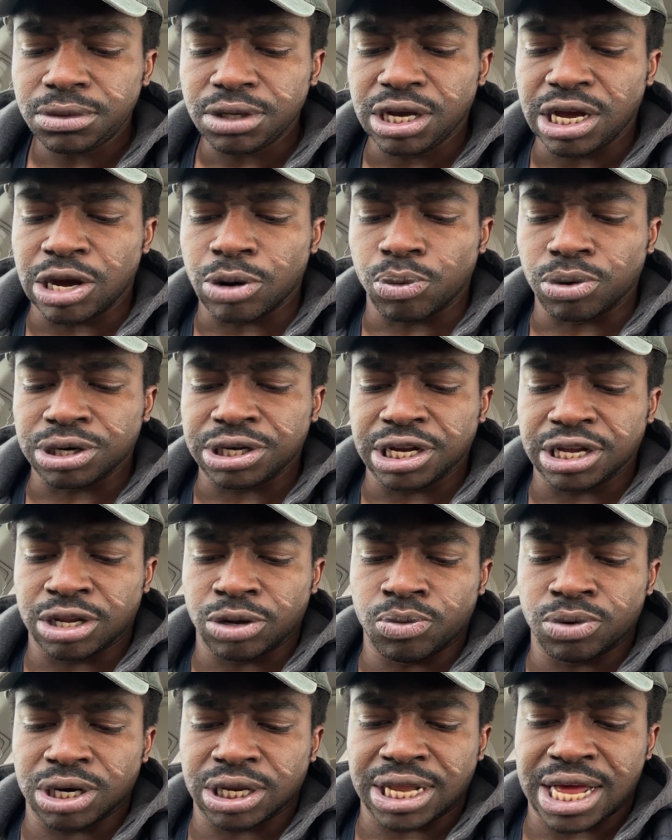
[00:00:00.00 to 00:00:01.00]
and we're dealing
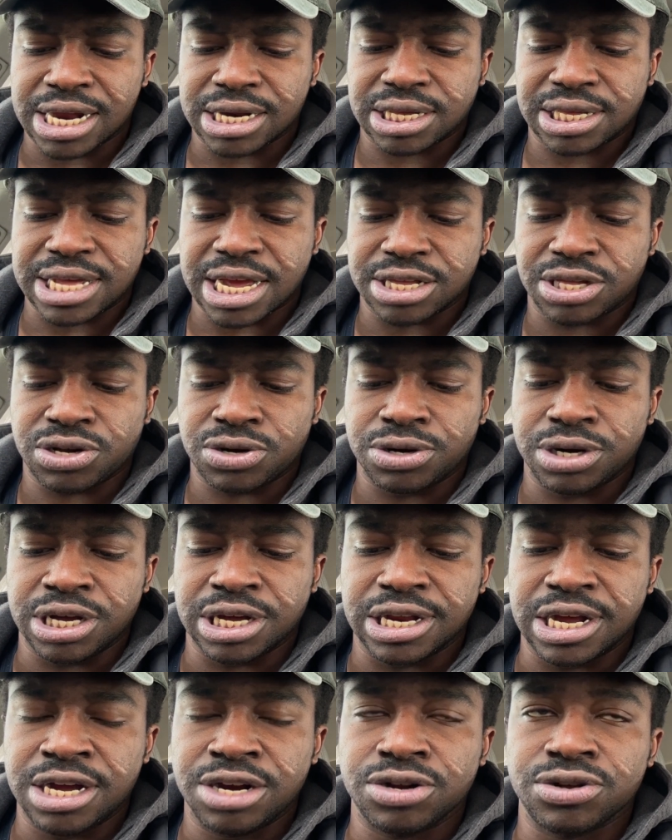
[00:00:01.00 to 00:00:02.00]
with a lot of
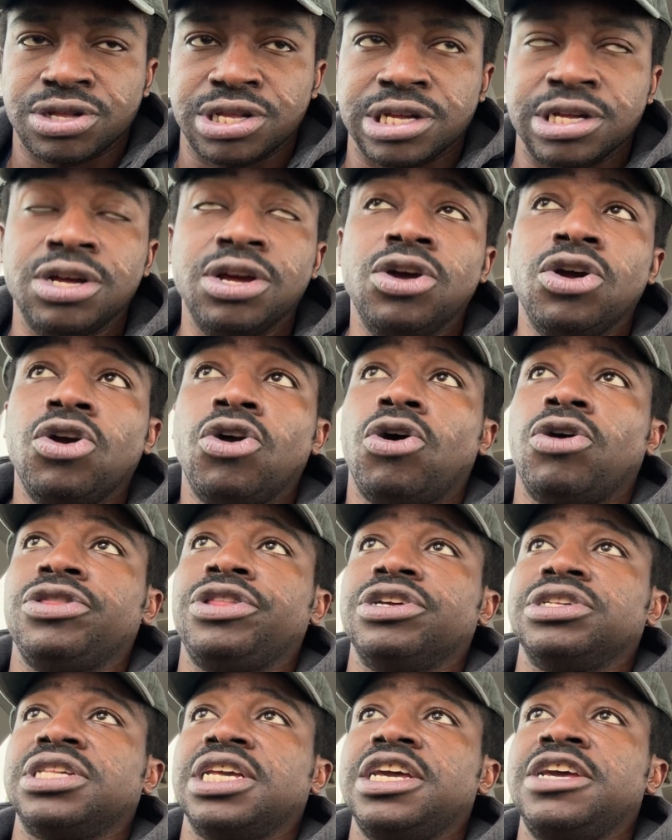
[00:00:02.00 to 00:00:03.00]
Saturnian energy, or
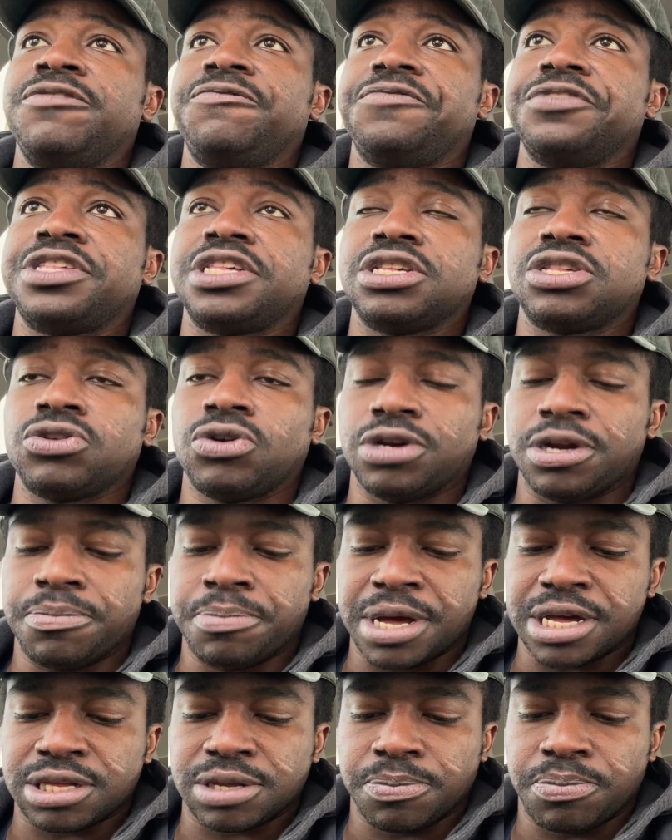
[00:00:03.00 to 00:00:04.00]
there's an emphasis on it
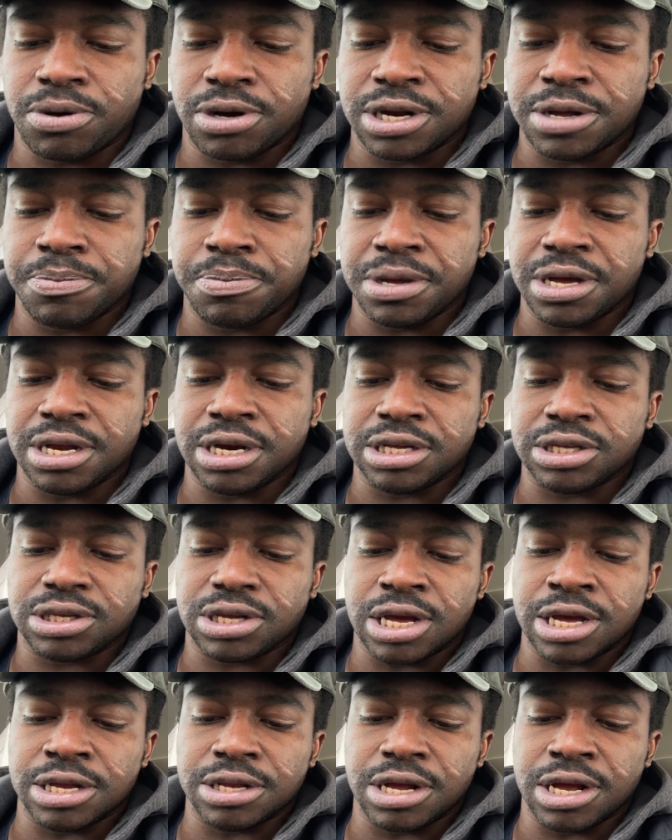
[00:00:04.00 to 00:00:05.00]
based upon it being in
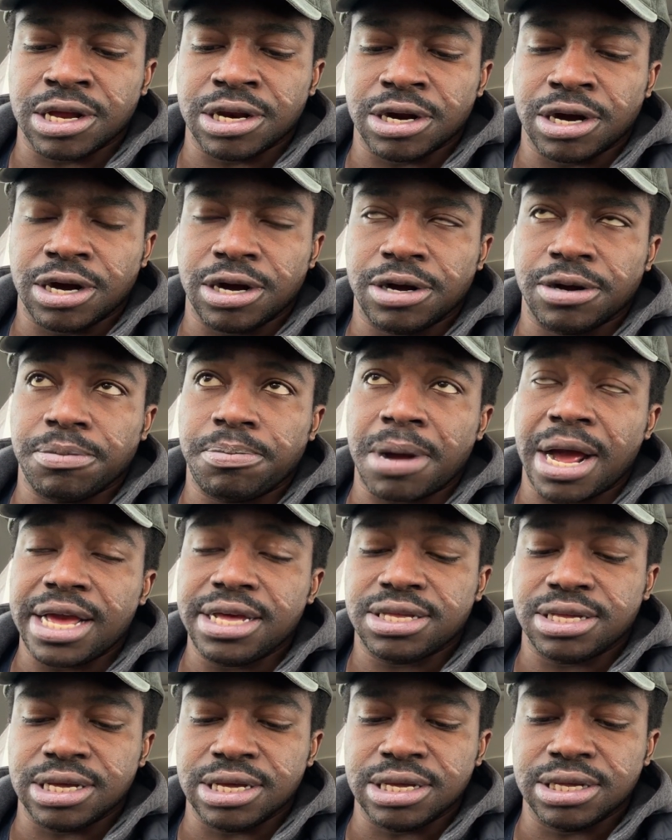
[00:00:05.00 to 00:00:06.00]
in, in uh,
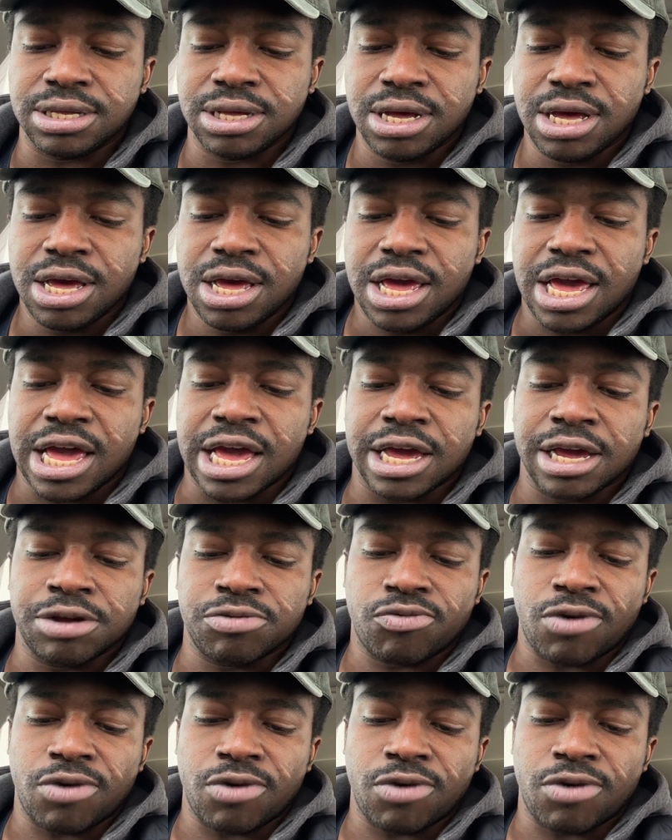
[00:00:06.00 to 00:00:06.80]
Pisces. And